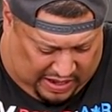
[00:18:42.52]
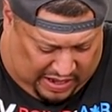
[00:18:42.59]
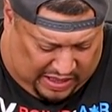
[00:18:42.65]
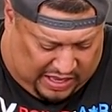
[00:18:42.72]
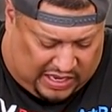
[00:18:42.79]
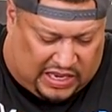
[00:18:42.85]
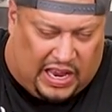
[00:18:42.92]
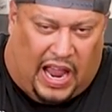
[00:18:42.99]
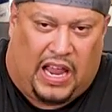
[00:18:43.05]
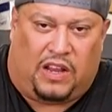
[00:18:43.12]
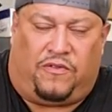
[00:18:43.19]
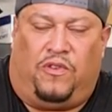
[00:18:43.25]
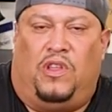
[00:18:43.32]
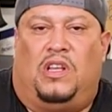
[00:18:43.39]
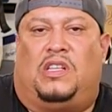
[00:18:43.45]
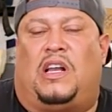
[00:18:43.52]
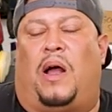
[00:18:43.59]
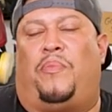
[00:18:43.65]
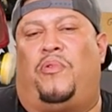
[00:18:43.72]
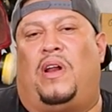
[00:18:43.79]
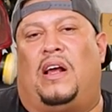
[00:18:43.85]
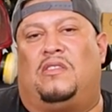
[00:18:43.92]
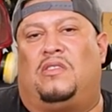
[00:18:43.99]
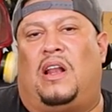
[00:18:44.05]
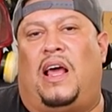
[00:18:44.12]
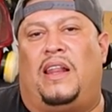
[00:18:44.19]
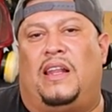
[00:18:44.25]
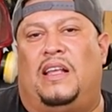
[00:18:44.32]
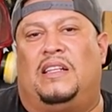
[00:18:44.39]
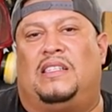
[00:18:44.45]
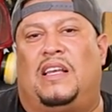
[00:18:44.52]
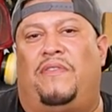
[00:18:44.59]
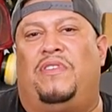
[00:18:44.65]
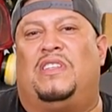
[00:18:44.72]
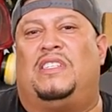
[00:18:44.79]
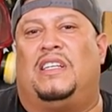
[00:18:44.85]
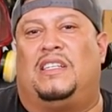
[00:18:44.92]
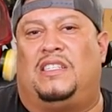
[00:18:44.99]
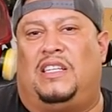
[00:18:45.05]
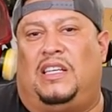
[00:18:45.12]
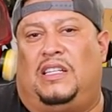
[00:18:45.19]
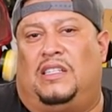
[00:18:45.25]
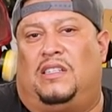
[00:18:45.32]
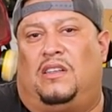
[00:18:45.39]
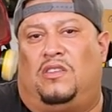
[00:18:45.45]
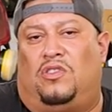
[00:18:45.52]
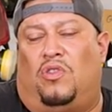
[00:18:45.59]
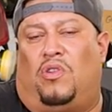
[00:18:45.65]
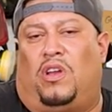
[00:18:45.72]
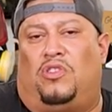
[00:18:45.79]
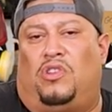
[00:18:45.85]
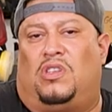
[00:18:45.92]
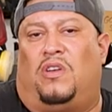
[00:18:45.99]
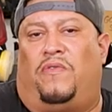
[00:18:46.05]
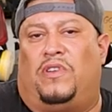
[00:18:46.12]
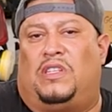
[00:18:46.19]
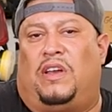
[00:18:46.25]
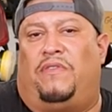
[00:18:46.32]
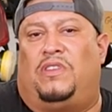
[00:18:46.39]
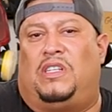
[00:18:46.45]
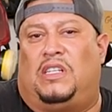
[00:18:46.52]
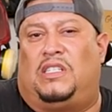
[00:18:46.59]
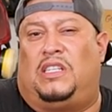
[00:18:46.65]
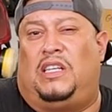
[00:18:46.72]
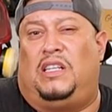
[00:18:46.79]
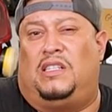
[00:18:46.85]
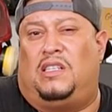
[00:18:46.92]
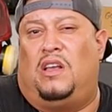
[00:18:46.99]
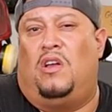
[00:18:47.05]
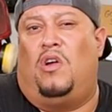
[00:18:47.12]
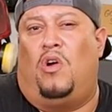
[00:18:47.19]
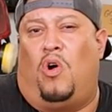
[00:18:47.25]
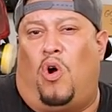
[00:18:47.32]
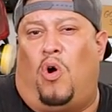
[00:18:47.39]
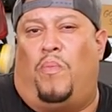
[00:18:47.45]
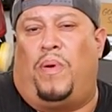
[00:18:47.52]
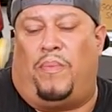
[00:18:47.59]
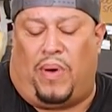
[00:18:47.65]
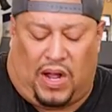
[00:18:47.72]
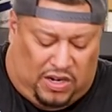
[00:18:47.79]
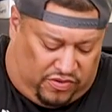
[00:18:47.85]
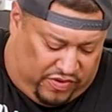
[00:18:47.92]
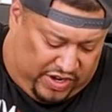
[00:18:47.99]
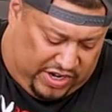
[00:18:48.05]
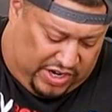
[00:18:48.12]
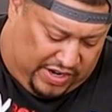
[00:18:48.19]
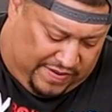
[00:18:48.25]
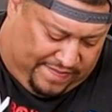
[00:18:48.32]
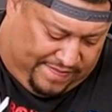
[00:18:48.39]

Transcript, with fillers: And the size for this copper nozzle line is seven sixteenths. So get yourself a seven sixteenths open box wrench.